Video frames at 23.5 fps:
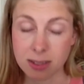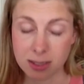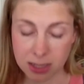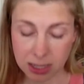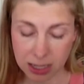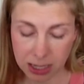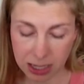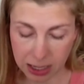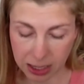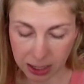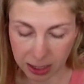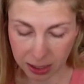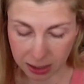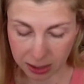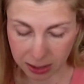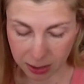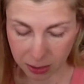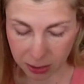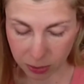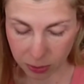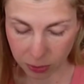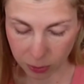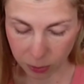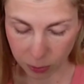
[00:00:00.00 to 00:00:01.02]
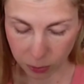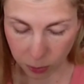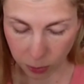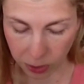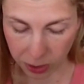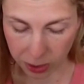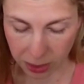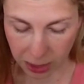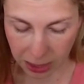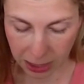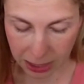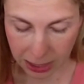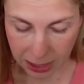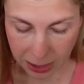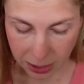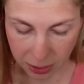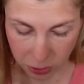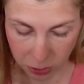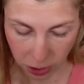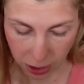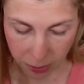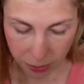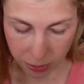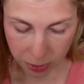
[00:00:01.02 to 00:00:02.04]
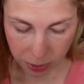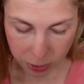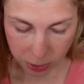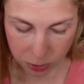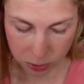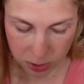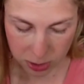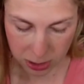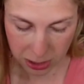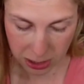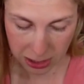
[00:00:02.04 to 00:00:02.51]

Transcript: see where they can grab those.